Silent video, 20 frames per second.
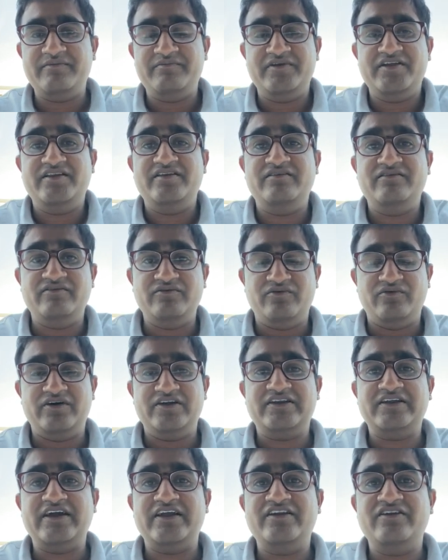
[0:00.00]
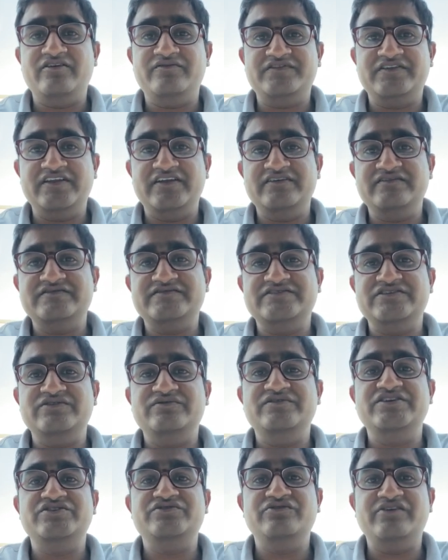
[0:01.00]
I mean what kind of things
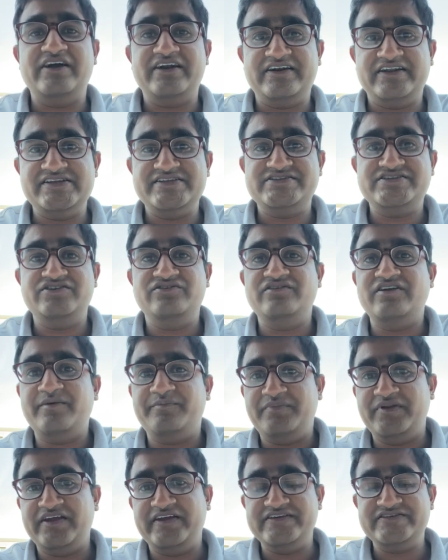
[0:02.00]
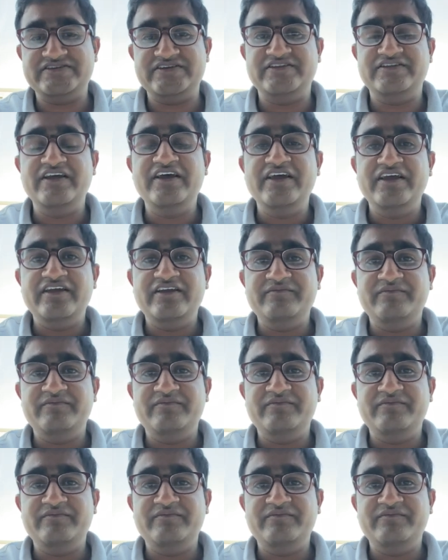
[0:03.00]
you need to attach in your application,